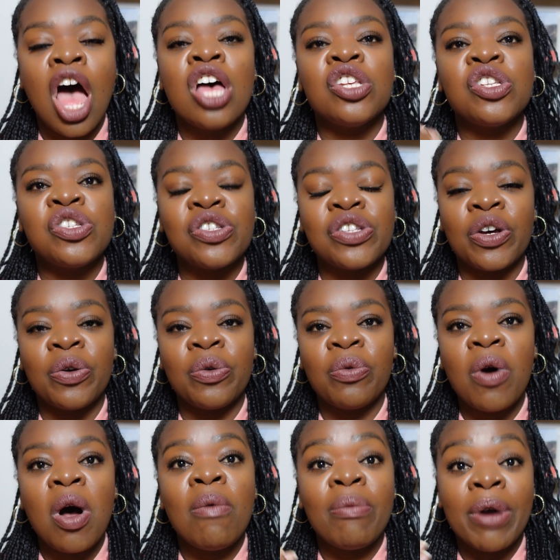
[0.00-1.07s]
So
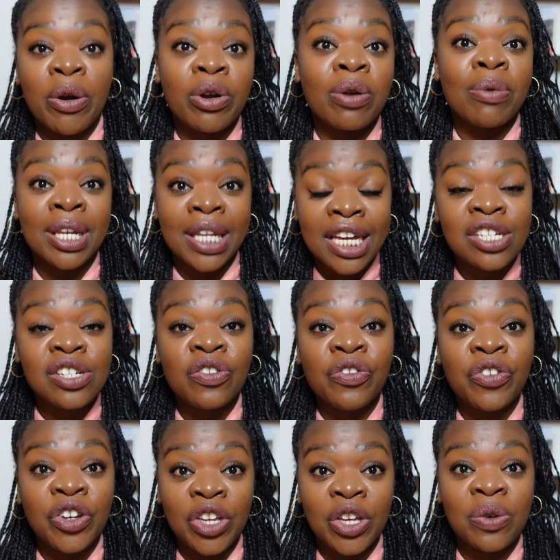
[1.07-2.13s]
my recommendation
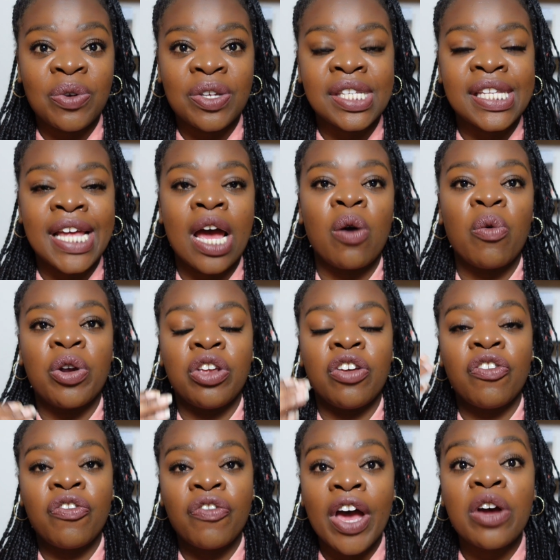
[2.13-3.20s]
for you is that when you
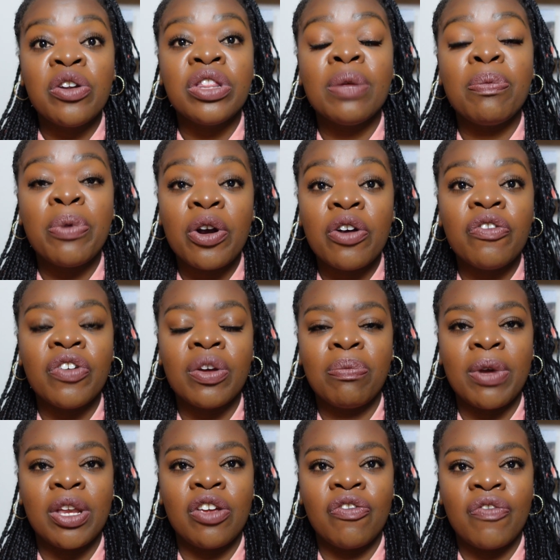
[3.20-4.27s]
found the perfect
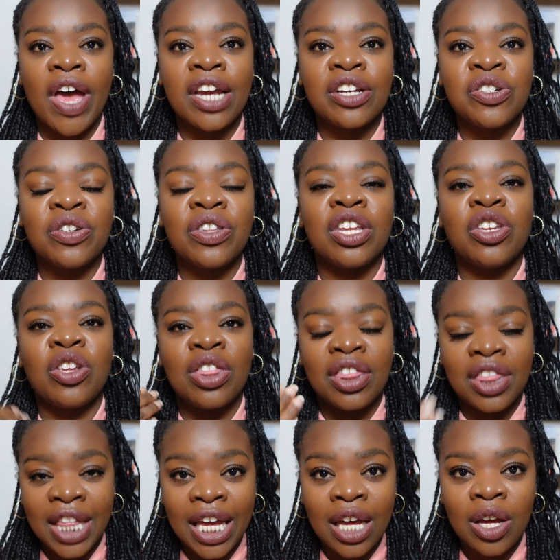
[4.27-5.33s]
manufacturer that you
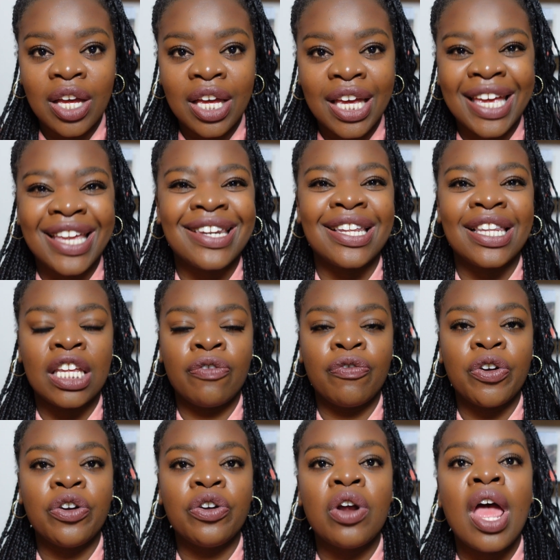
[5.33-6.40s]
think can
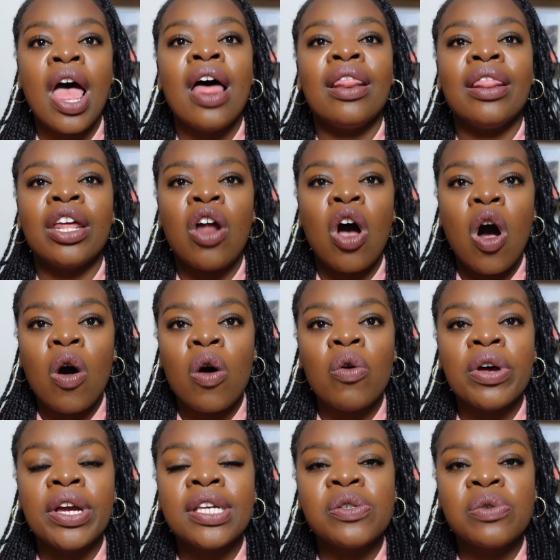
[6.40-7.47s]
deliver, then
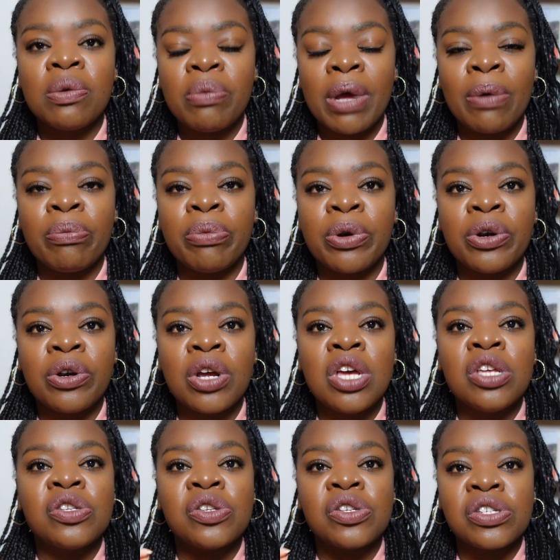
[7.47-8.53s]
always remember
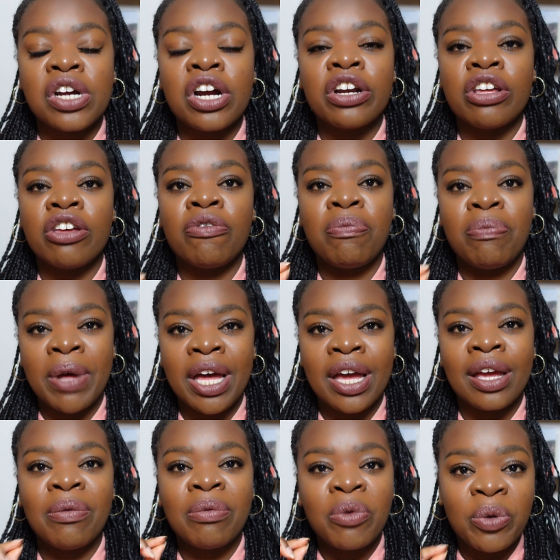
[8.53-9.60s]
to start off
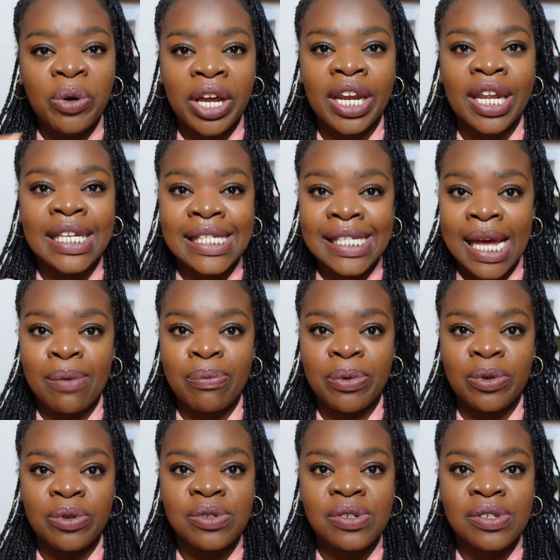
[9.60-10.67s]
by creating
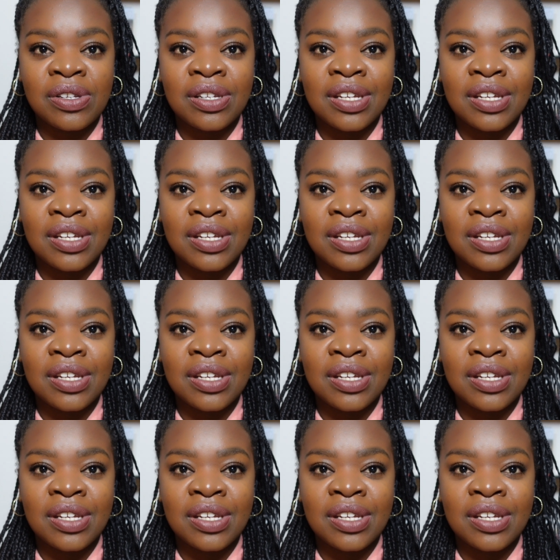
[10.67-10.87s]
samples.